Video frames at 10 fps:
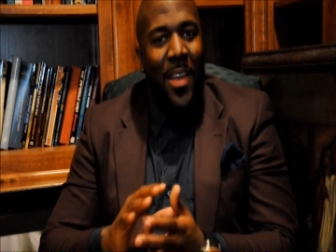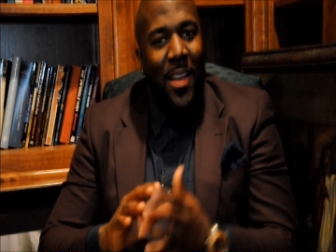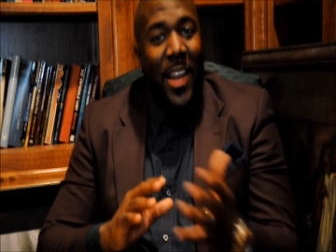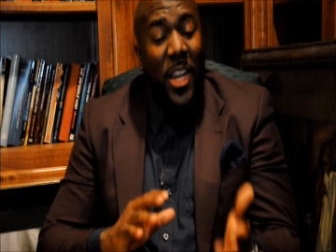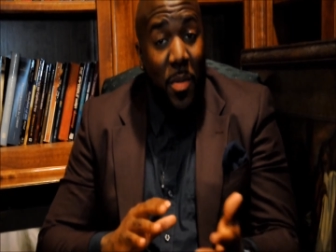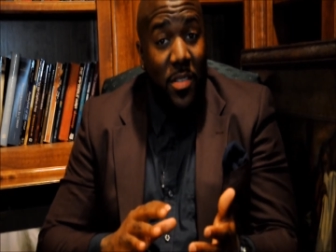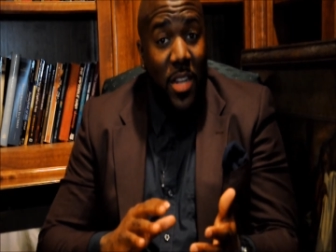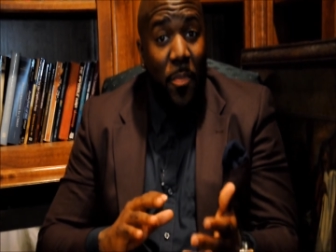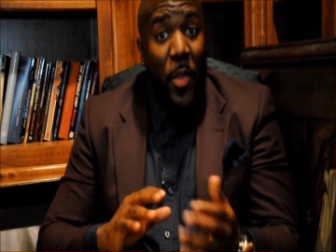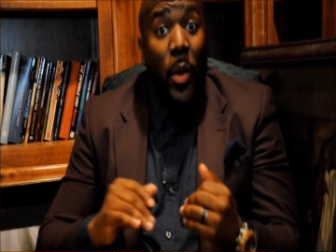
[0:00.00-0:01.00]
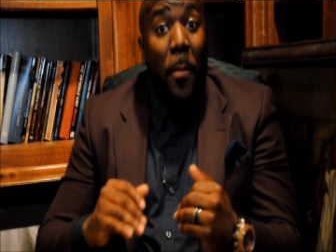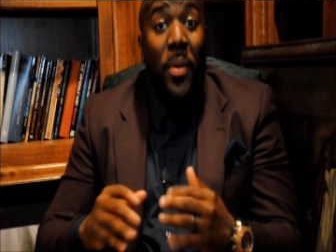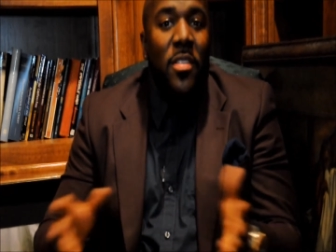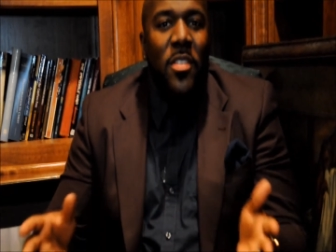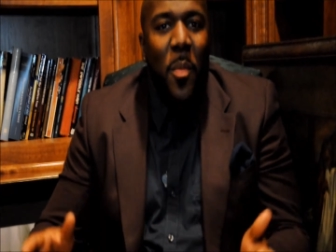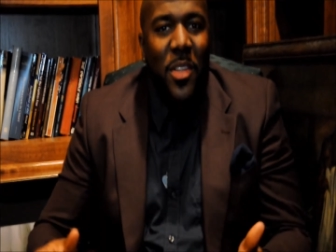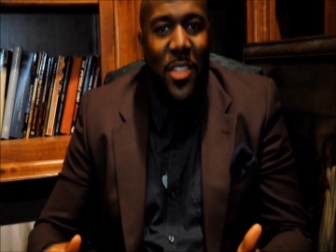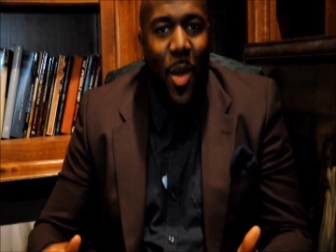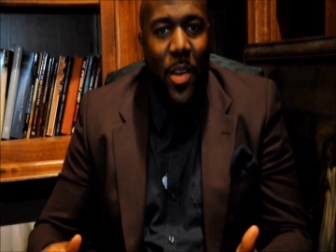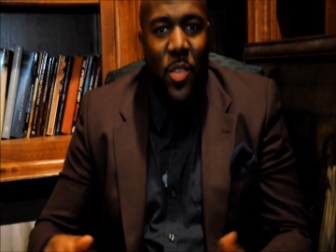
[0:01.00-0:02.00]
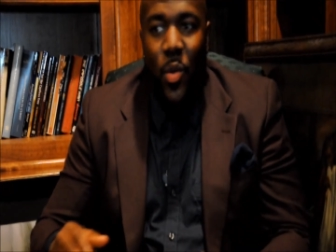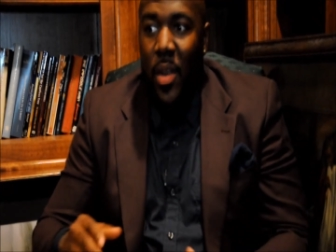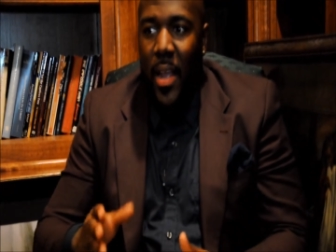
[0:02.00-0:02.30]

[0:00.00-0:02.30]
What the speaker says: Glad to Be Slept On and putting so much thought into it.